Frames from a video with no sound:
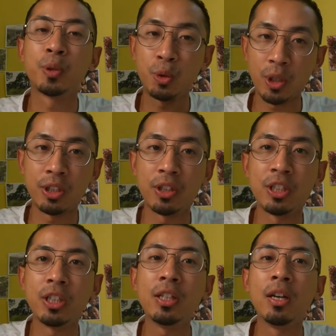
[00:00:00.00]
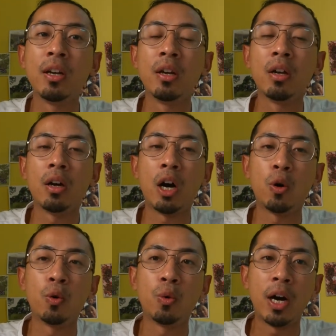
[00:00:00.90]
strategy,
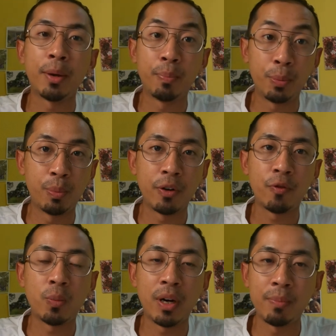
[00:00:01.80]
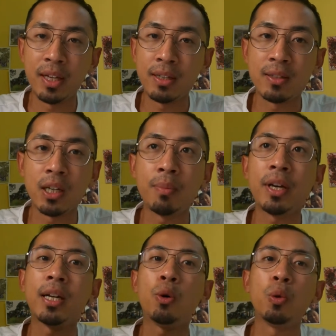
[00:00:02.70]
how I prepare for my main
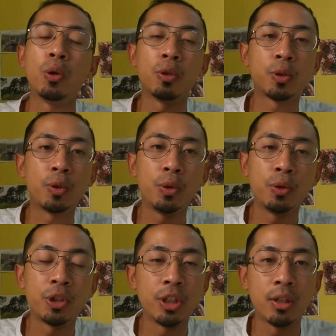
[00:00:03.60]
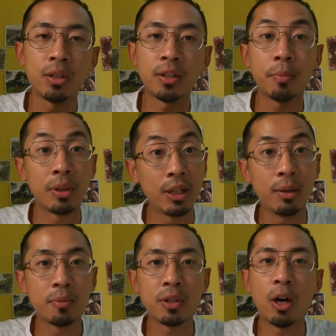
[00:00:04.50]
exam, and I will also share some
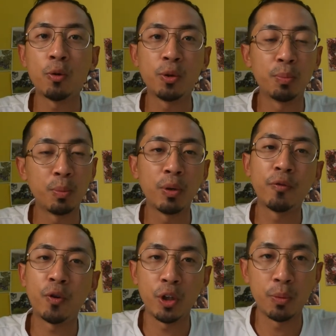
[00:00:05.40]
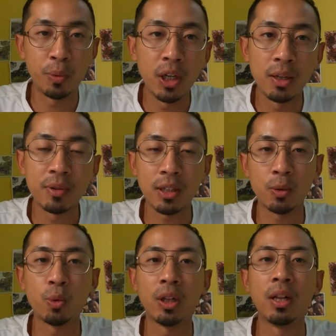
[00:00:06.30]
tips how to prepare for your prelims
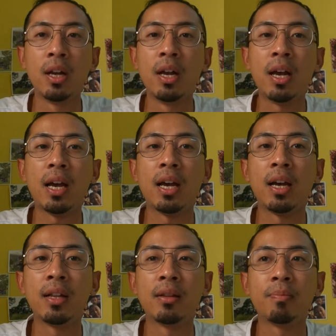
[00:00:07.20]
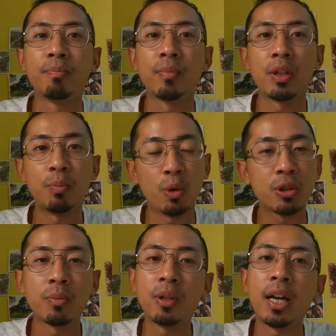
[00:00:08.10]
as well. And if
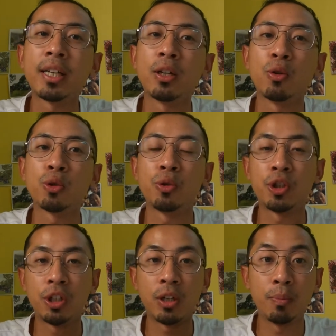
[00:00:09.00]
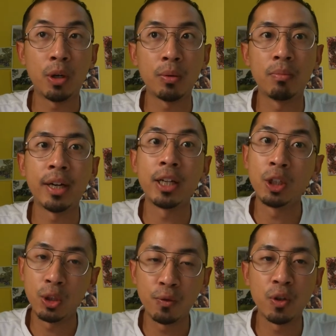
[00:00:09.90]
possible, I can also share about my
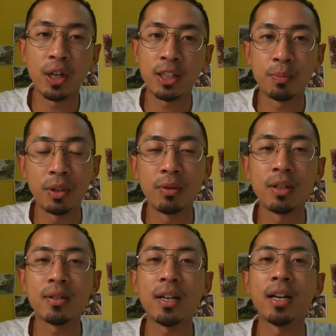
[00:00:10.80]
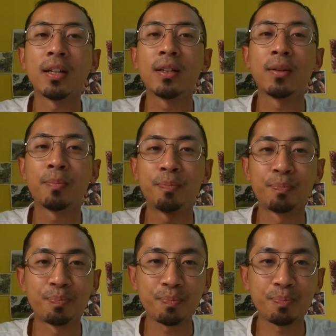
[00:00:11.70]
interview experience and